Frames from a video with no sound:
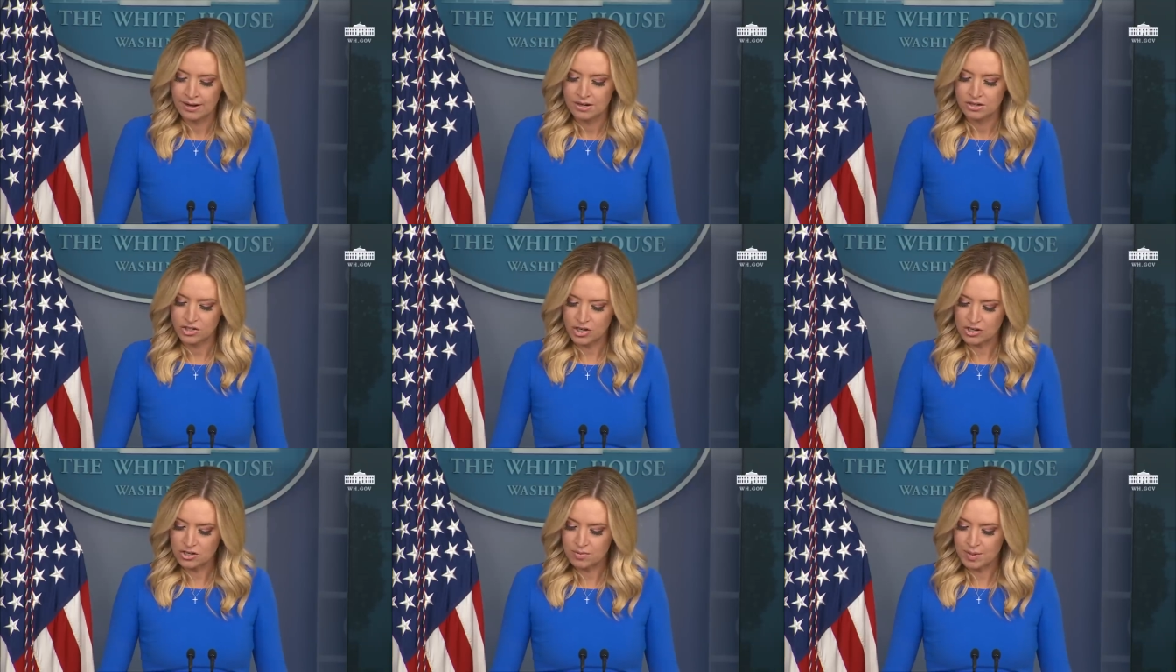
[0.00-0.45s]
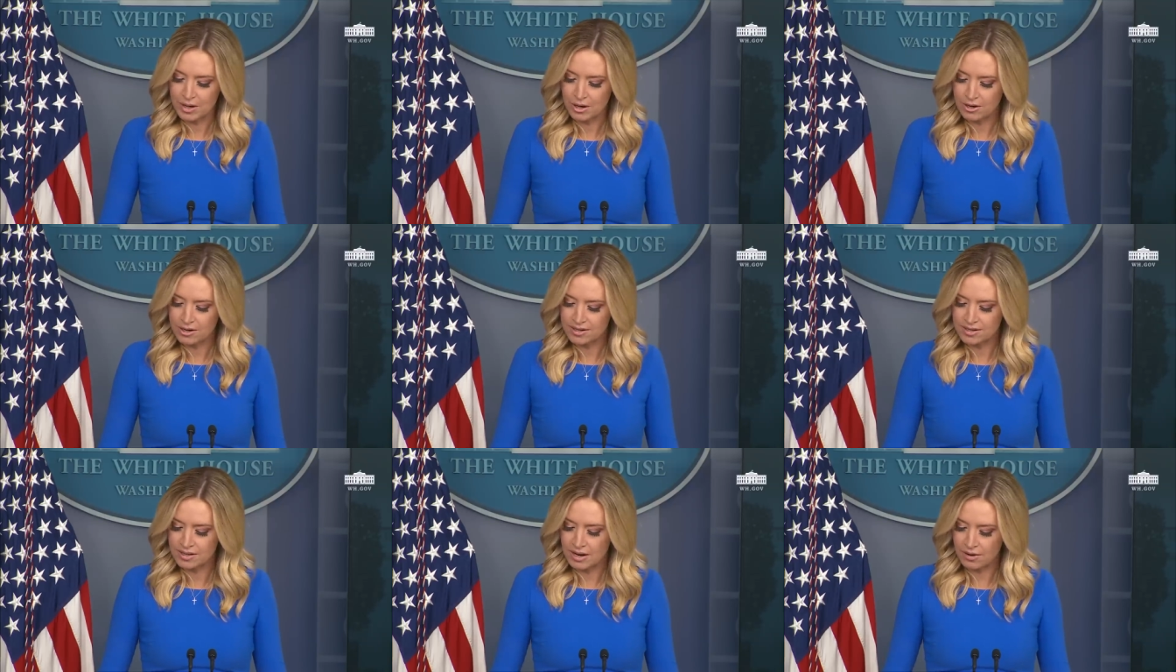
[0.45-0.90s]
Judge Barrett
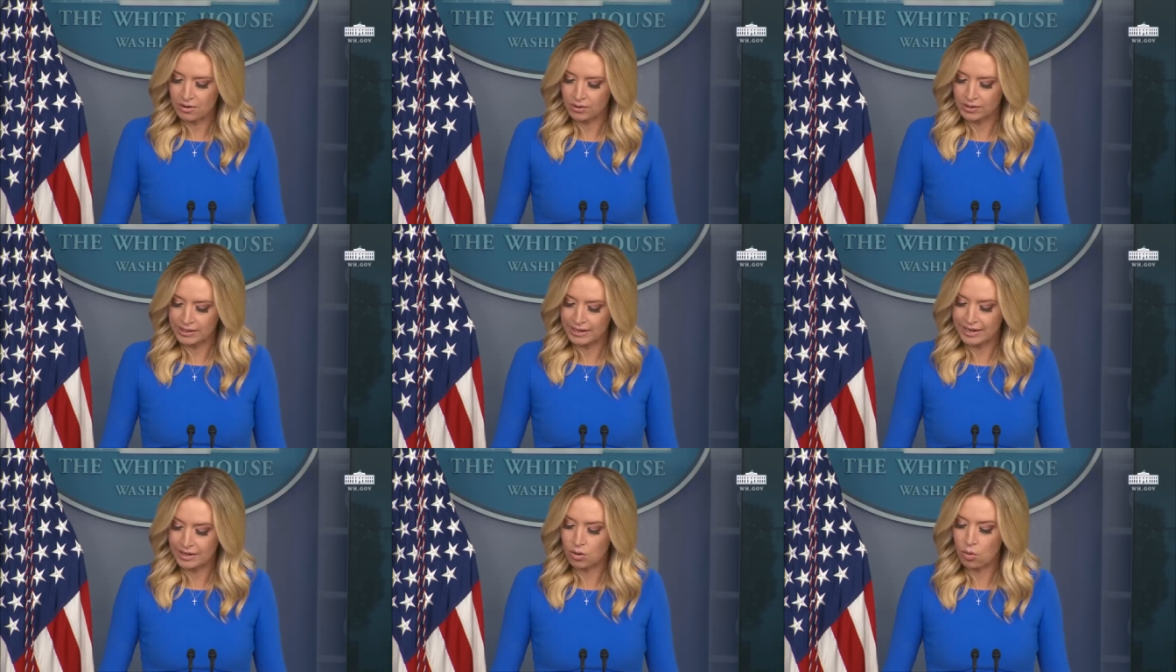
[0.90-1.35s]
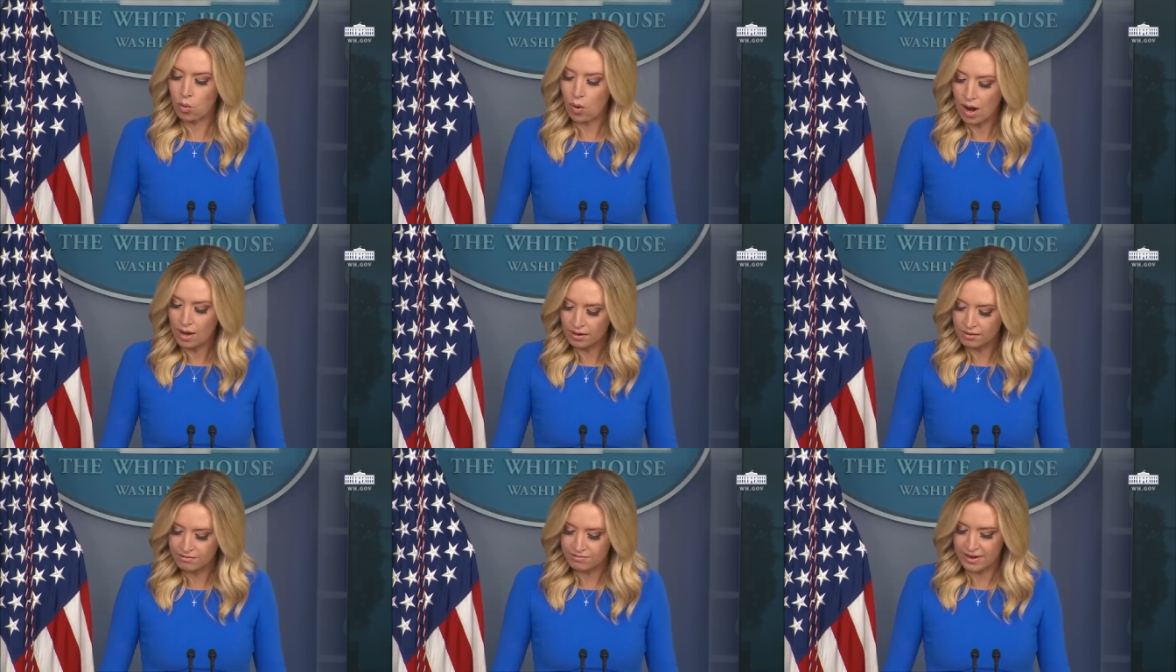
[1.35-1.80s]
is not only a
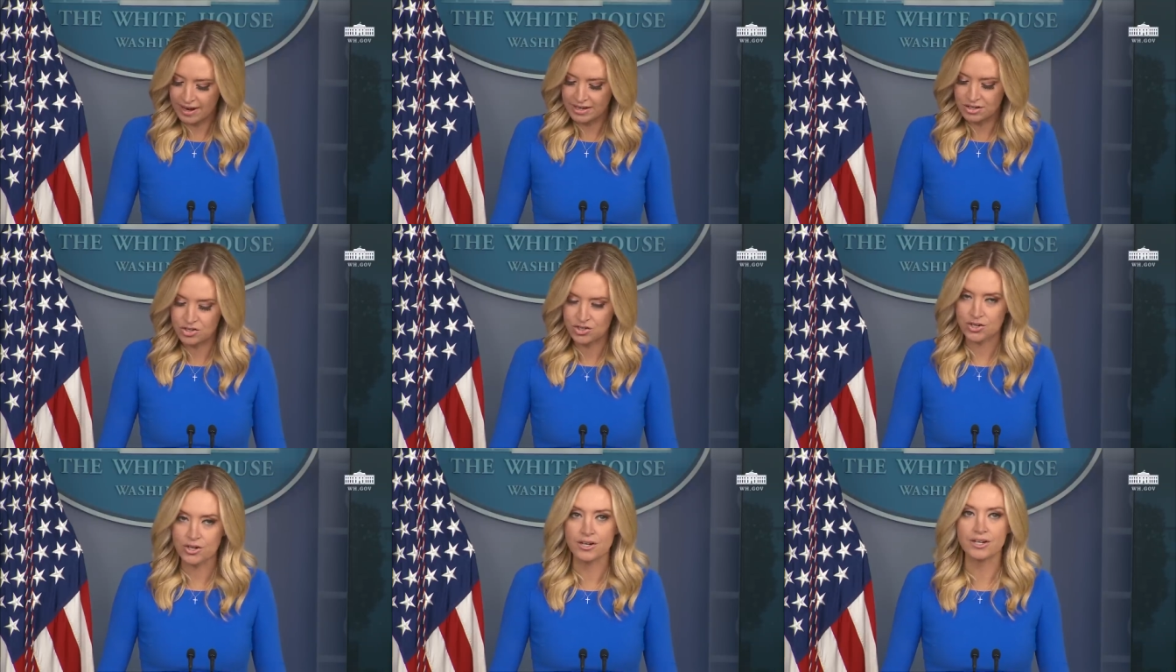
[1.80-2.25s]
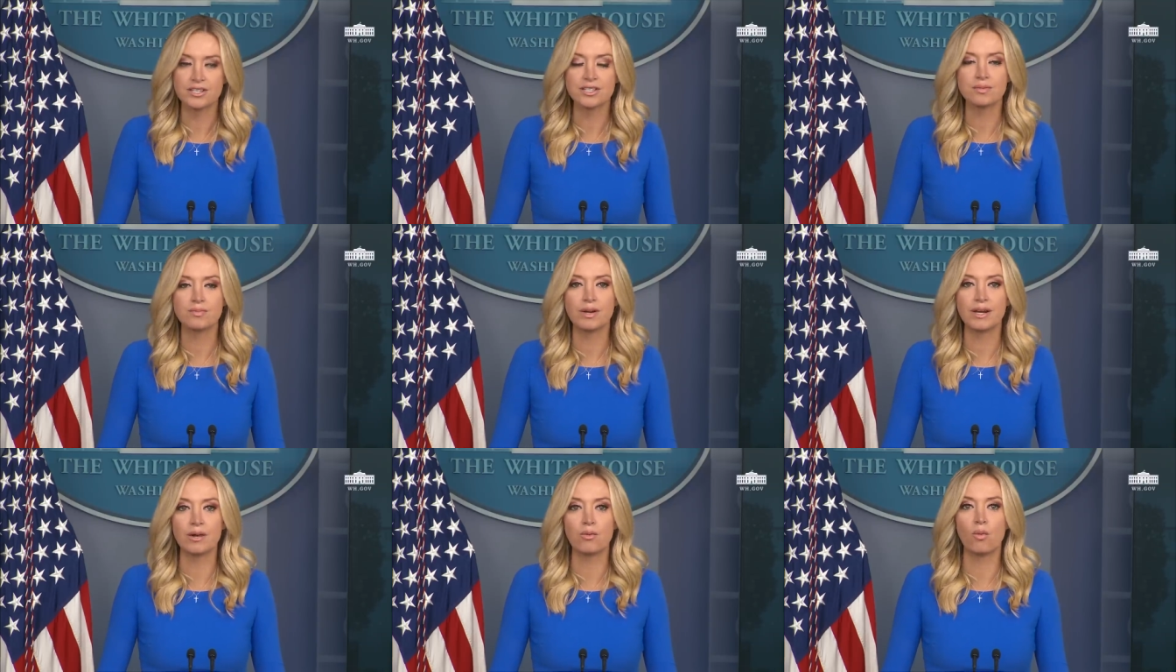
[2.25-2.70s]
qualified
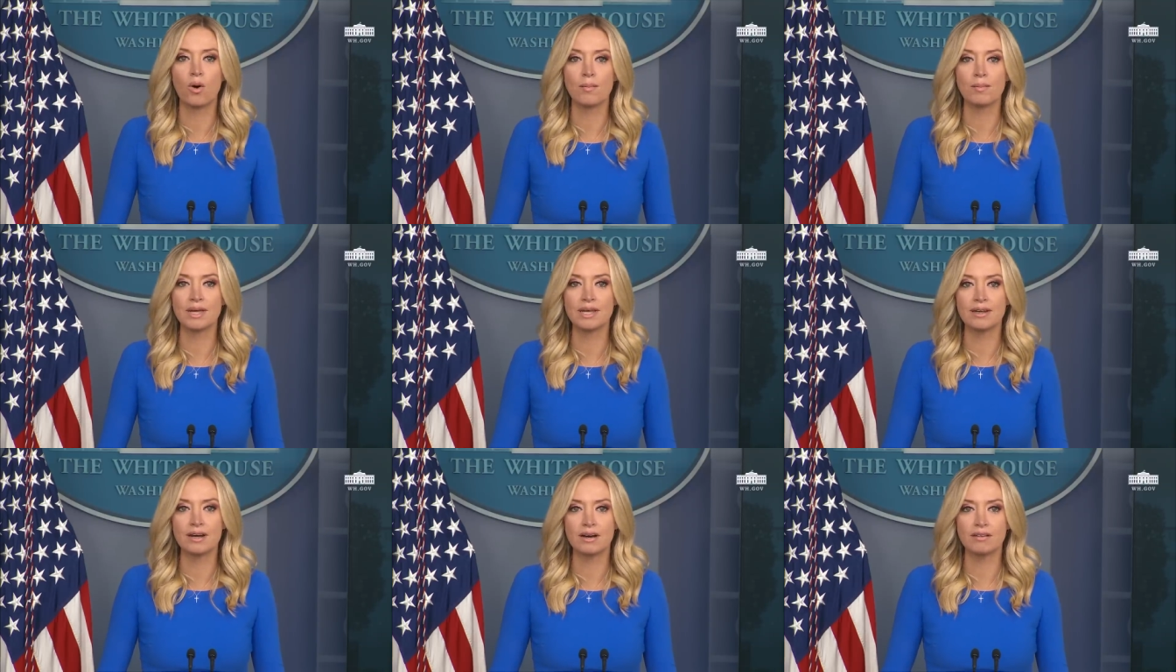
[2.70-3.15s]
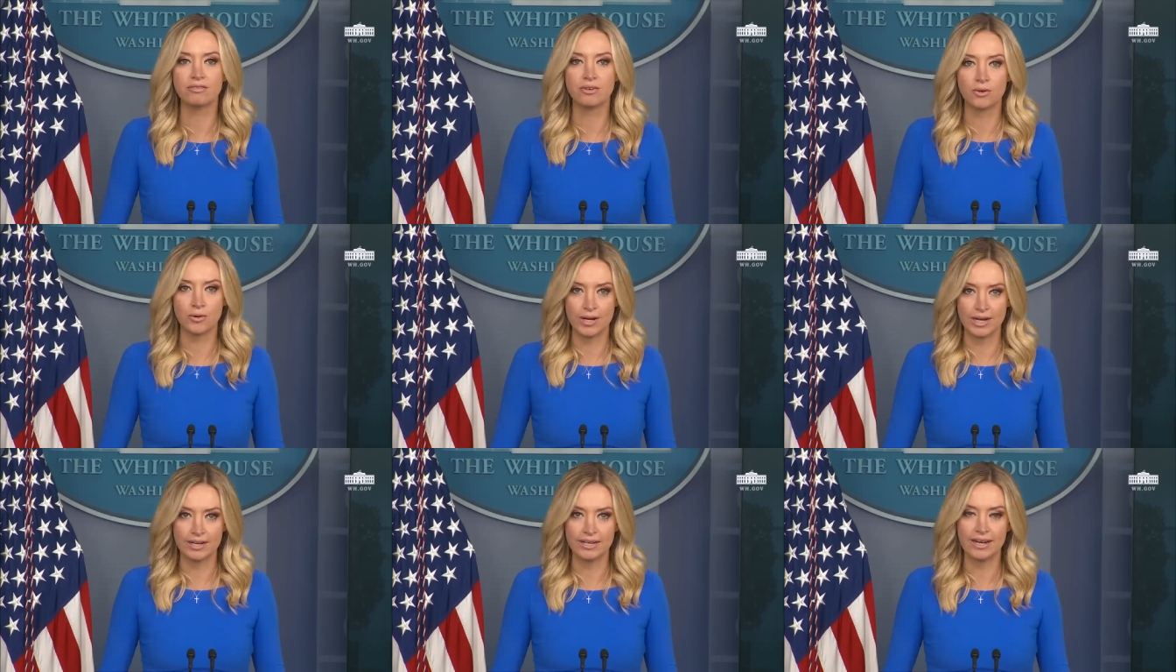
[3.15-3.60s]
jurist, but a woman of
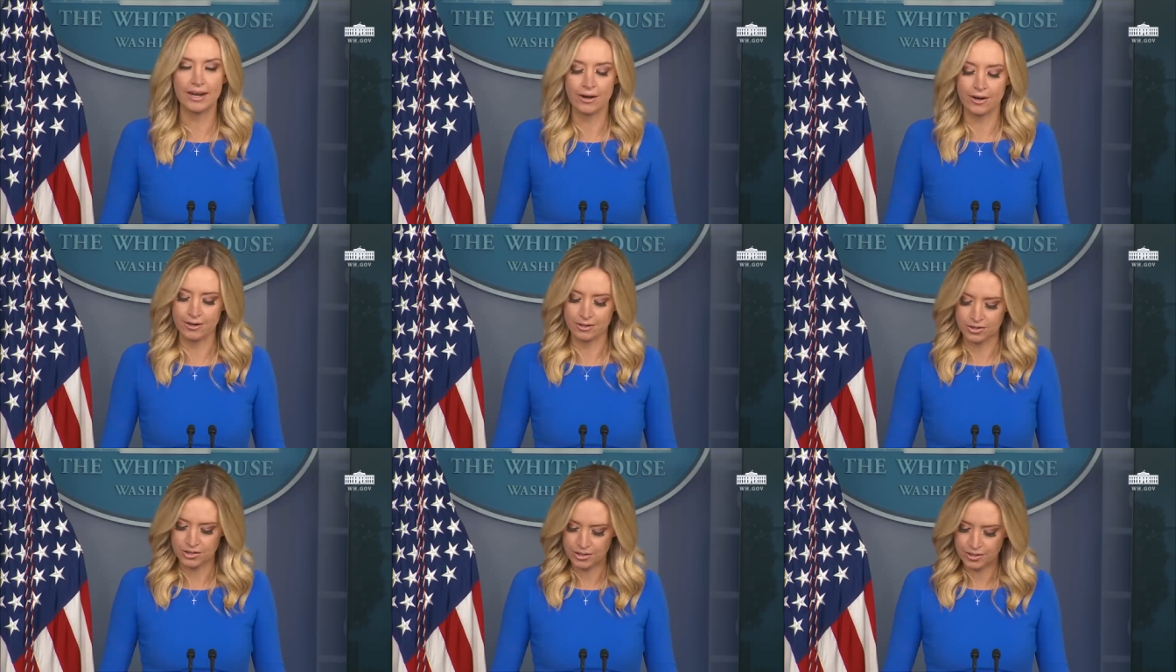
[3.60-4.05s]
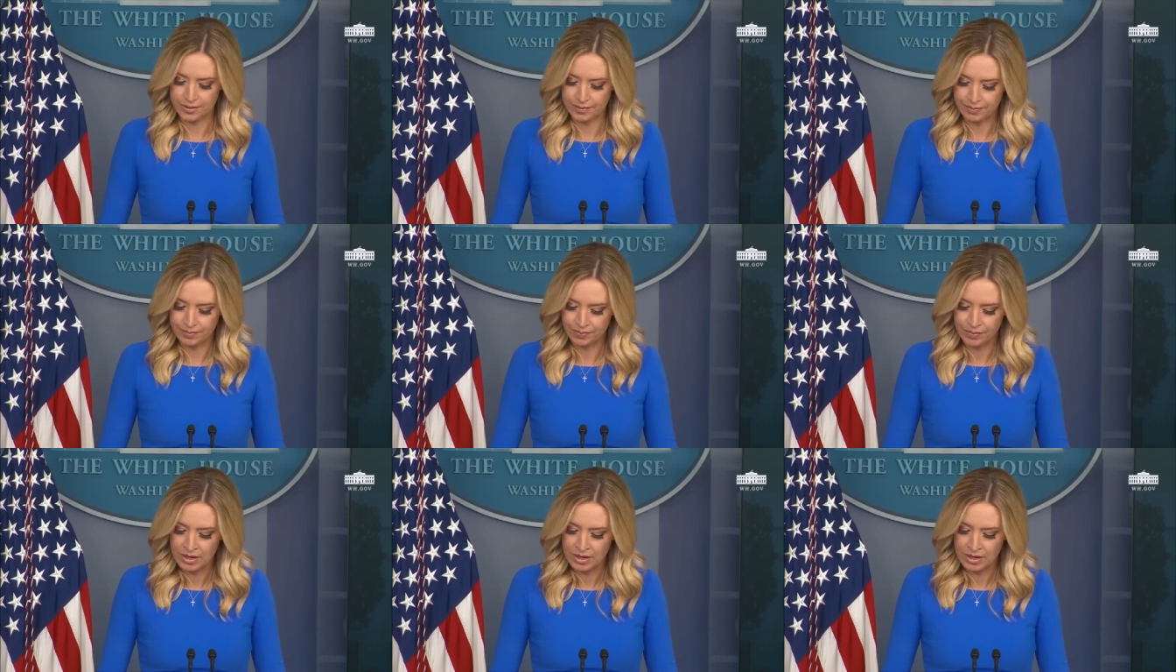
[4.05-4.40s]
great character.